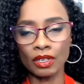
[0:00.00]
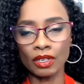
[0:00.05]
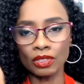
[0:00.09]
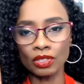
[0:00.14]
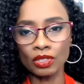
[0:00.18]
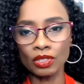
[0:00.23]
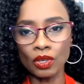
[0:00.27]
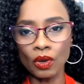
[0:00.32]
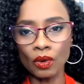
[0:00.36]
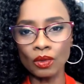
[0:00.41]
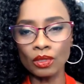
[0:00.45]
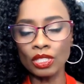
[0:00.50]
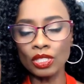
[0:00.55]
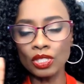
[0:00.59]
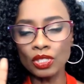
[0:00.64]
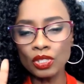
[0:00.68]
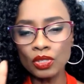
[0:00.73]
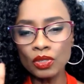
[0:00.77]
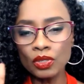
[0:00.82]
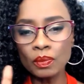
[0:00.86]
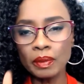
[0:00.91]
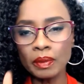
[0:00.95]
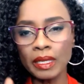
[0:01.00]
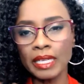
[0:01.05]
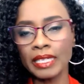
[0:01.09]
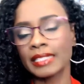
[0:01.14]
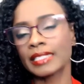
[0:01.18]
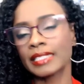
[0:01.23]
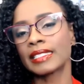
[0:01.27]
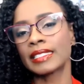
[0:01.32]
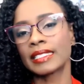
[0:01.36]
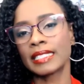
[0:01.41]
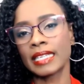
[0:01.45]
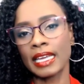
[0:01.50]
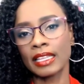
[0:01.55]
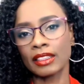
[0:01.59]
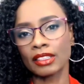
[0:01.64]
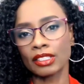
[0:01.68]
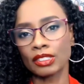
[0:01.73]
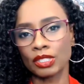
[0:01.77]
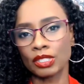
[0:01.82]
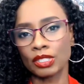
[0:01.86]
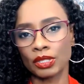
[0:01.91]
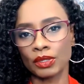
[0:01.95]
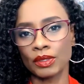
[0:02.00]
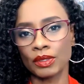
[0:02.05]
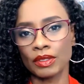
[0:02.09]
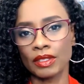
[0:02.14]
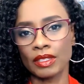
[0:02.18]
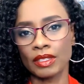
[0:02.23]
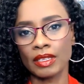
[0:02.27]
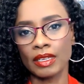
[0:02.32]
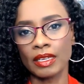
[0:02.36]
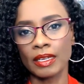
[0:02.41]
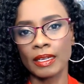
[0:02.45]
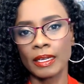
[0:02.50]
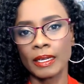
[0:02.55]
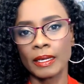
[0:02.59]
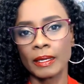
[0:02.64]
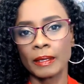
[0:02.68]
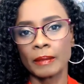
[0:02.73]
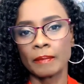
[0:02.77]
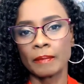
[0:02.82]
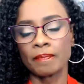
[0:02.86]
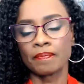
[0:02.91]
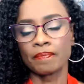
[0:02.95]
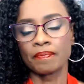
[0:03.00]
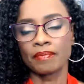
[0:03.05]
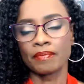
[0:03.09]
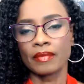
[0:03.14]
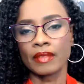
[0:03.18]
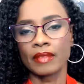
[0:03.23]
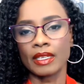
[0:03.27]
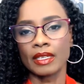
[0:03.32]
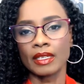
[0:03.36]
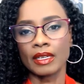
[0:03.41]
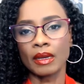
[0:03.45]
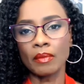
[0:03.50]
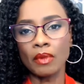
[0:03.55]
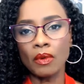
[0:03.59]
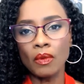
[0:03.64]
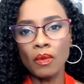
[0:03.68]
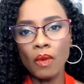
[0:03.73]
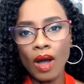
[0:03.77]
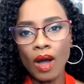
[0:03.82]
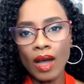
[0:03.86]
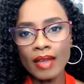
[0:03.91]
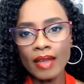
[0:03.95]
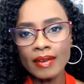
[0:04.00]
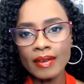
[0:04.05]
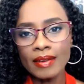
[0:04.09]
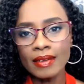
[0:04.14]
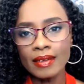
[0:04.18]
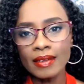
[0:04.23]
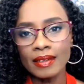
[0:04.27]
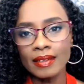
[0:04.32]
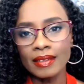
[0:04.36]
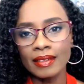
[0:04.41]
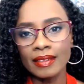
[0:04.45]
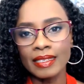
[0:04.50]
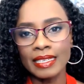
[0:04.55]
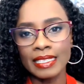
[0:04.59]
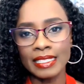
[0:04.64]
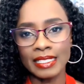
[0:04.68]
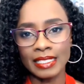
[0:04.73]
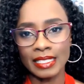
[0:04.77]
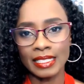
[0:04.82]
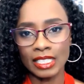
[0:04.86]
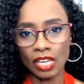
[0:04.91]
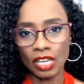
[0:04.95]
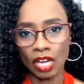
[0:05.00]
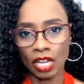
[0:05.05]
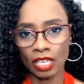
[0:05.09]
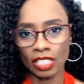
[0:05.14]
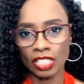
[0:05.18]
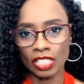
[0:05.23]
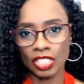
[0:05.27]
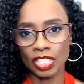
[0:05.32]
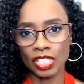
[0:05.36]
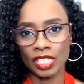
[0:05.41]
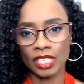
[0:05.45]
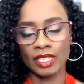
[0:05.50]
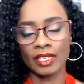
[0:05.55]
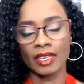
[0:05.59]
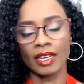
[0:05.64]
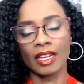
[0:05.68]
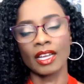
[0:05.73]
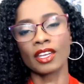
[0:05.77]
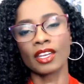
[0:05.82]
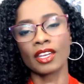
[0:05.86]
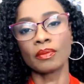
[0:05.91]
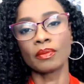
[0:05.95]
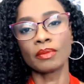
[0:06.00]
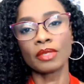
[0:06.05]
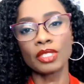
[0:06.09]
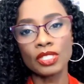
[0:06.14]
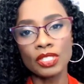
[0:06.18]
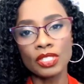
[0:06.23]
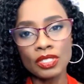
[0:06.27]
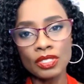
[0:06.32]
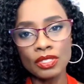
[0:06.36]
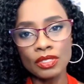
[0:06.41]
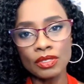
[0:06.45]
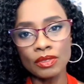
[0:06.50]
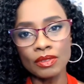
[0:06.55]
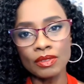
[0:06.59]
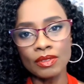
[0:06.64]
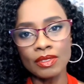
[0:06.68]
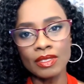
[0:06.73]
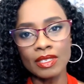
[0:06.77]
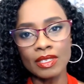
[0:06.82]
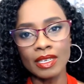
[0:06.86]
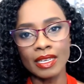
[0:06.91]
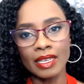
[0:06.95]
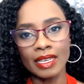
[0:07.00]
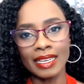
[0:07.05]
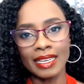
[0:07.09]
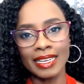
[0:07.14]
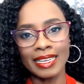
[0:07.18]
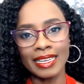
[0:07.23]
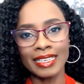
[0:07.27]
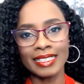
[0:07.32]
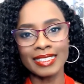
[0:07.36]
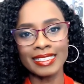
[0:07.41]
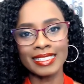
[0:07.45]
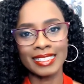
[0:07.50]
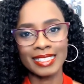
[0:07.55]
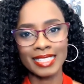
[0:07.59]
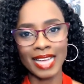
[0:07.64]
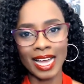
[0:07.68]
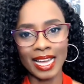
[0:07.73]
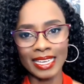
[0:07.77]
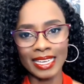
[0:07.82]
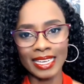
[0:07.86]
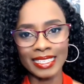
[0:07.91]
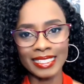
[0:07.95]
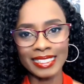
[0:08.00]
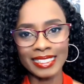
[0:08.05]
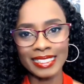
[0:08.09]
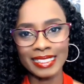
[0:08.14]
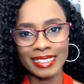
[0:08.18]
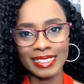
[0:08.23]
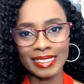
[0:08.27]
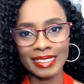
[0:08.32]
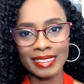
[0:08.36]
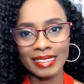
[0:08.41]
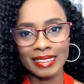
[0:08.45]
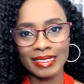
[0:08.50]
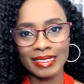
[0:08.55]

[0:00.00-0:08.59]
are only two places to get the truth. Number one is theology, and number two is science.